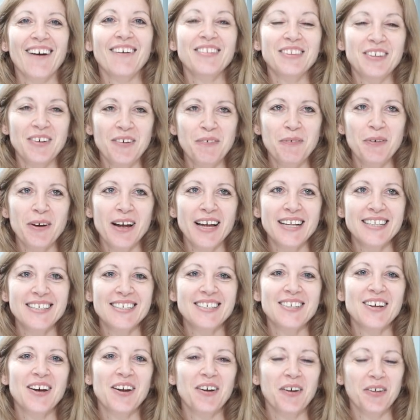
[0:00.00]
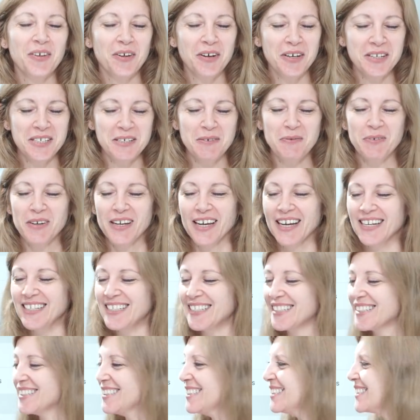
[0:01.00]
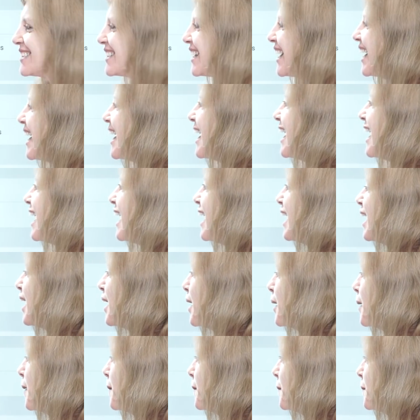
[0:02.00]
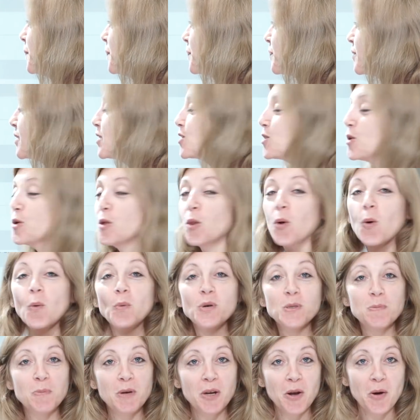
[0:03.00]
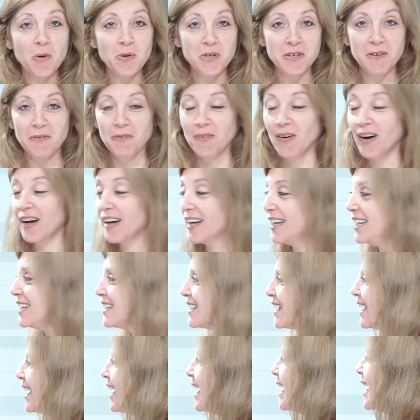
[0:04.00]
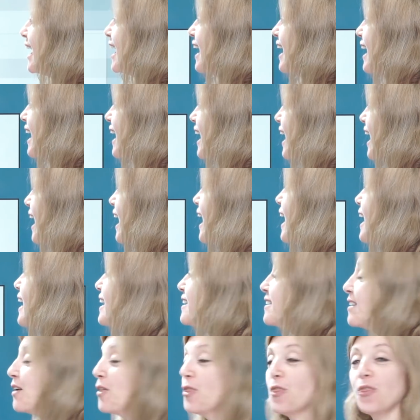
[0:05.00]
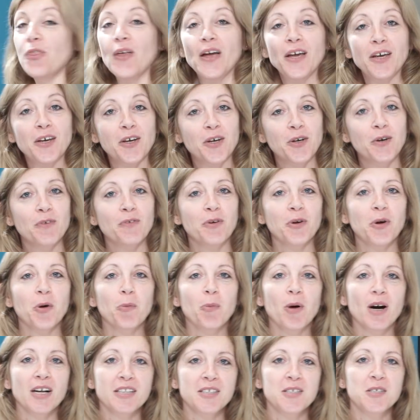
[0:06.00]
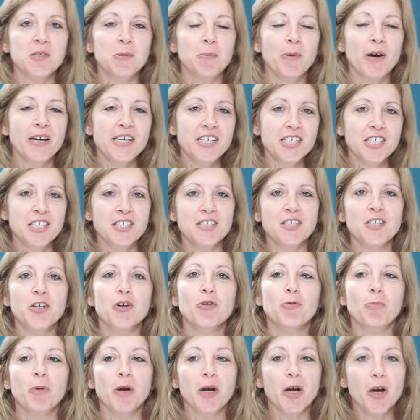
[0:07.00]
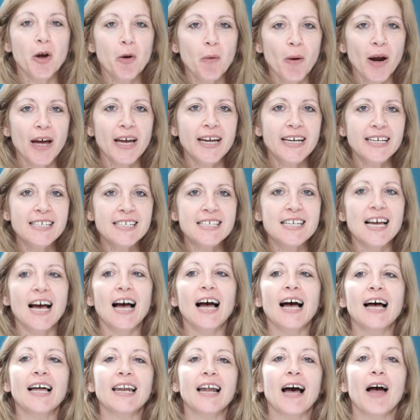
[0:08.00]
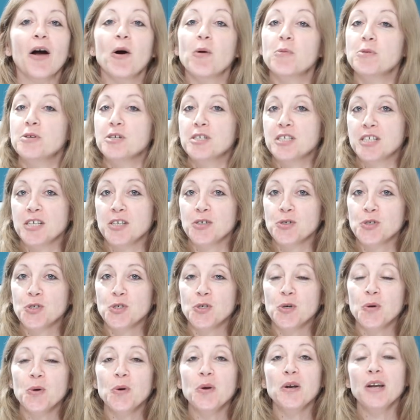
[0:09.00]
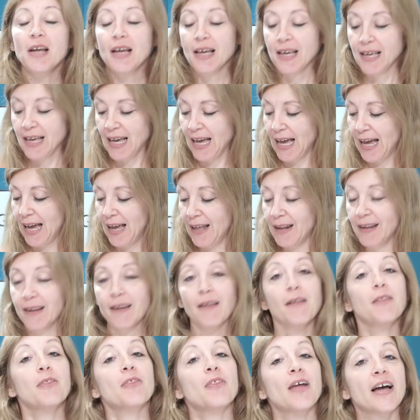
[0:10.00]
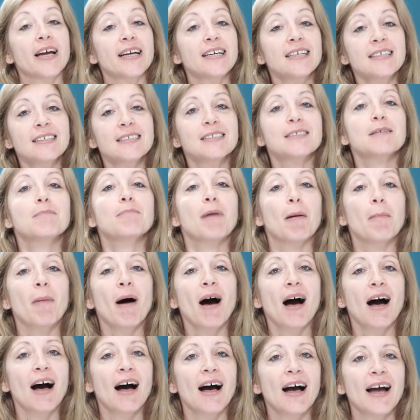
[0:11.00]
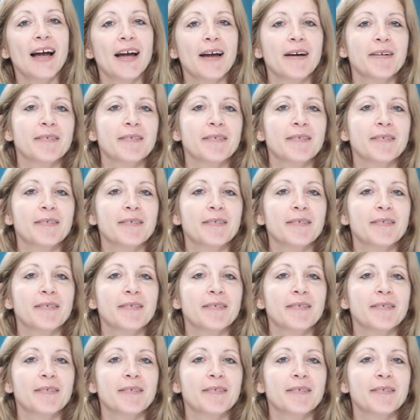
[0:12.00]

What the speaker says: Don't forget to turn on your notifications so you'll always be notified. And thank you for your participation. You've been great, and I hope to see you soon. And thanks. Bye-bye.